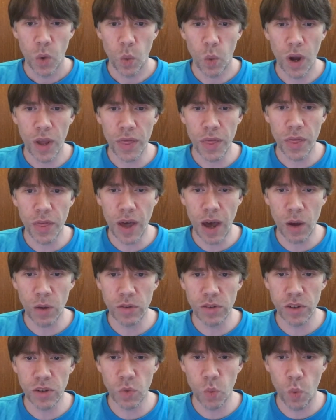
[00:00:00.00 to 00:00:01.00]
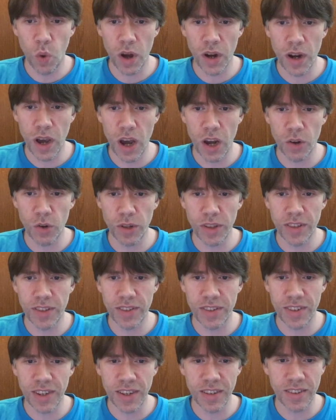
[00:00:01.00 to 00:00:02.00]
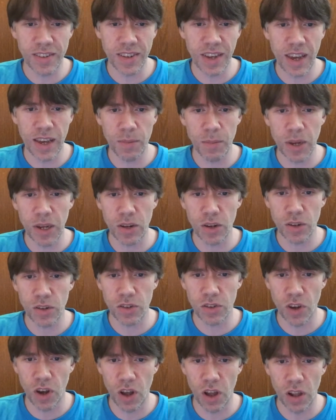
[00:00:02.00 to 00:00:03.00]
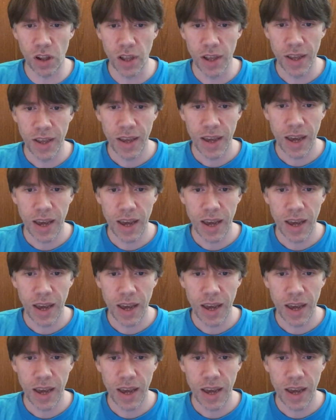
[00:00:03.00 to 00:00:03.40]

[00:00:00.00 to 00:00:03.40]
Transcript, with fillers: 1,168 meters tall